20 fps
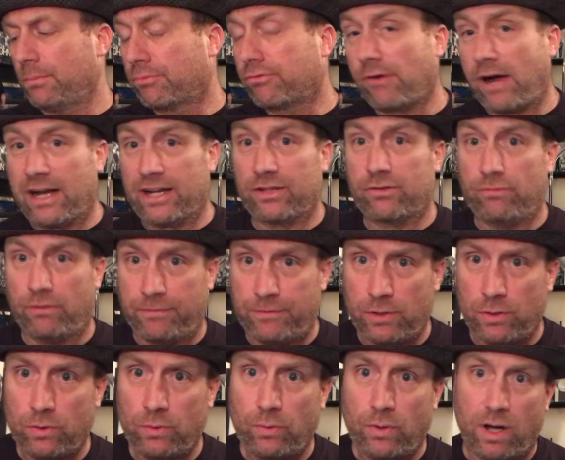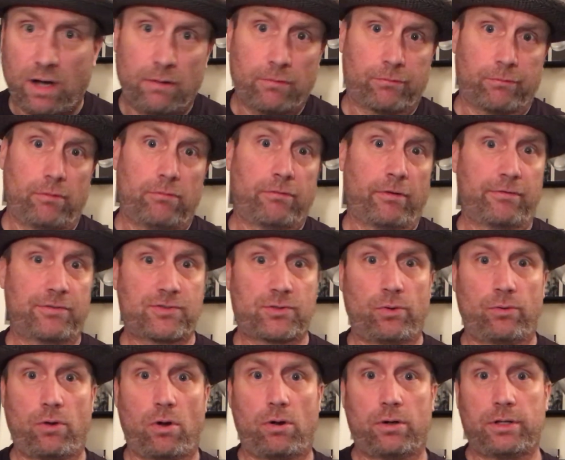product review of
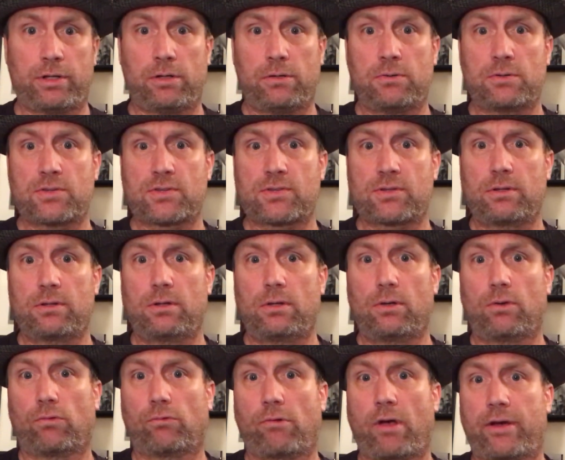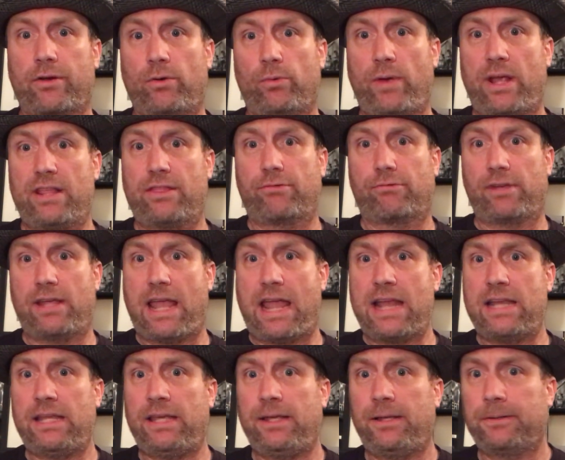Riverstone Audio's record weight
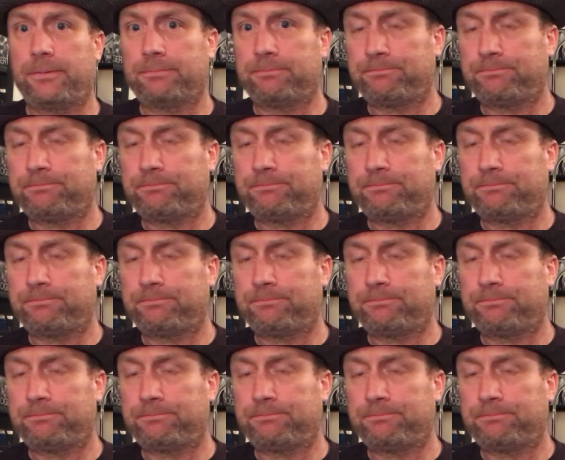380,